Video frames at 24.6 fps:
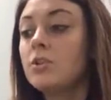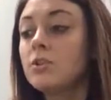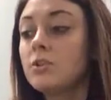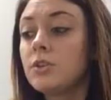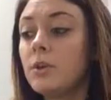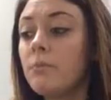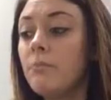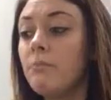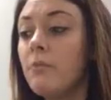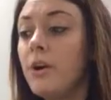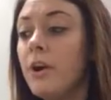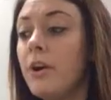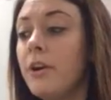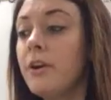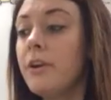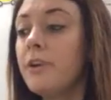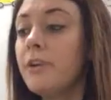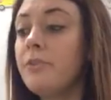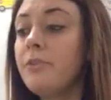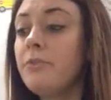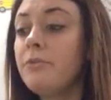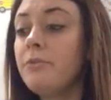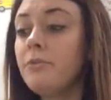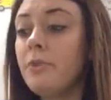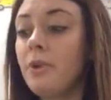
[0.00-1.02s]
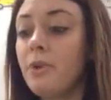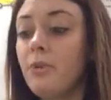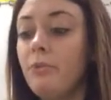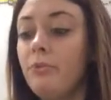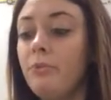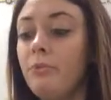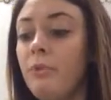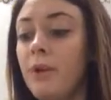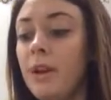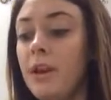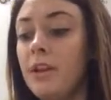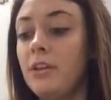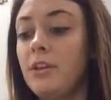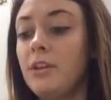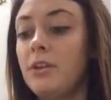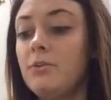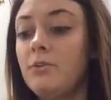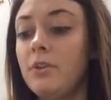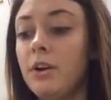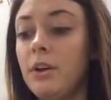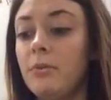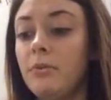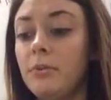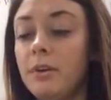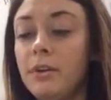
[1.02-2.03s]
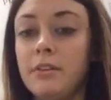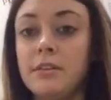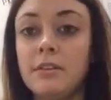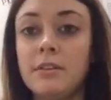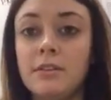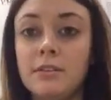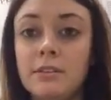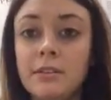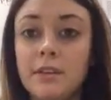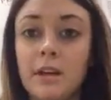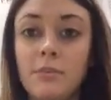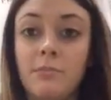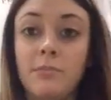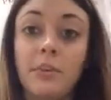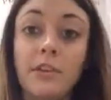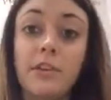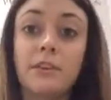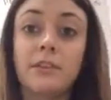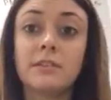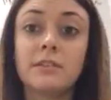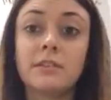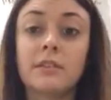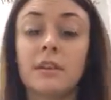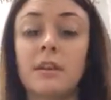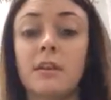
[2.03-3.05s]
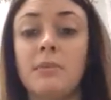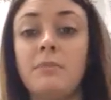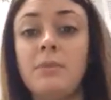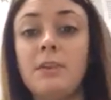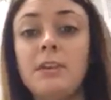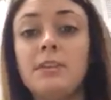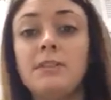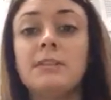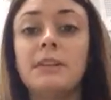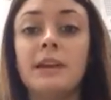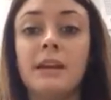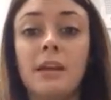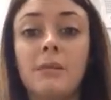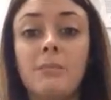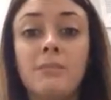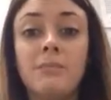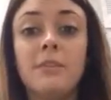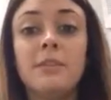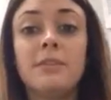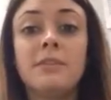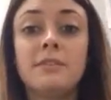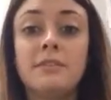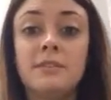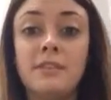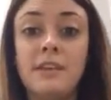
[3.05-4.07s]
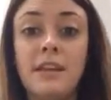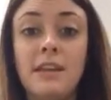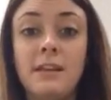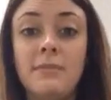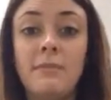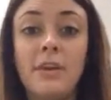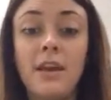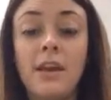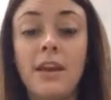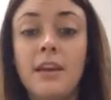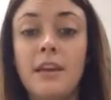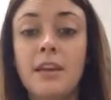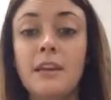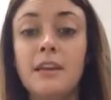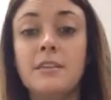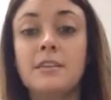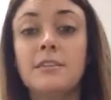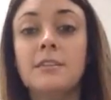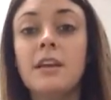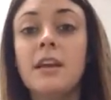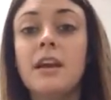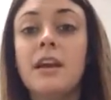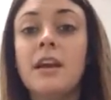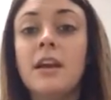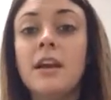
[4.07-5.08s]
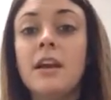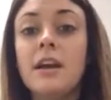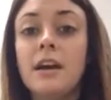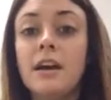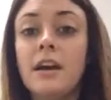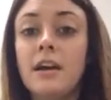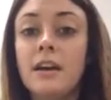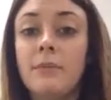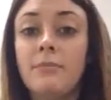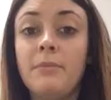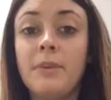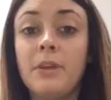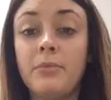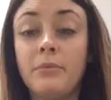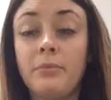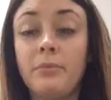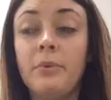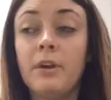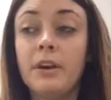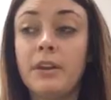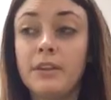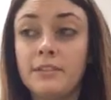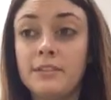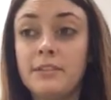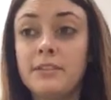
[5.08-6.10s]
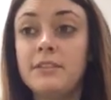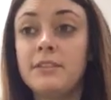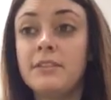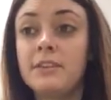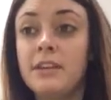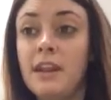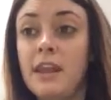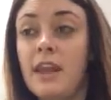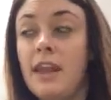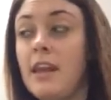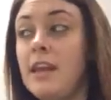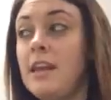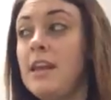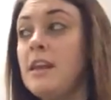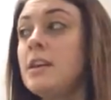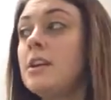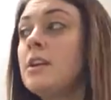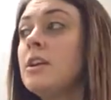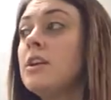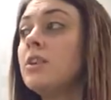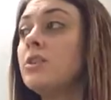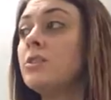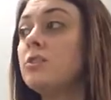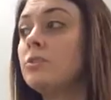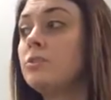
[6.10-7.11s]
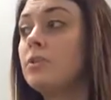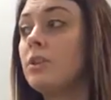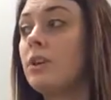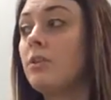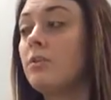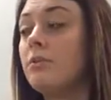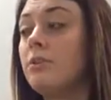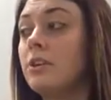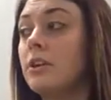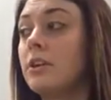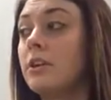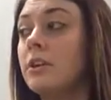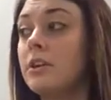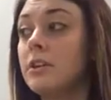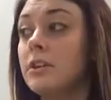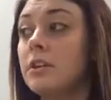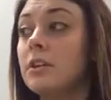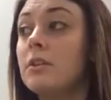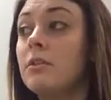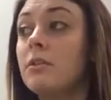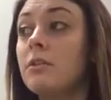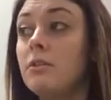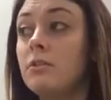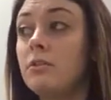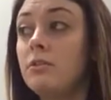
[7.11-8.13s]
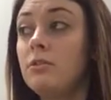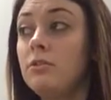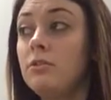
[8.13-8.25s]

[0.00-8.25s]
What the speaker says: Tomorrow, when you are with the sub, it's going to be set up the same as it was today. So you're going to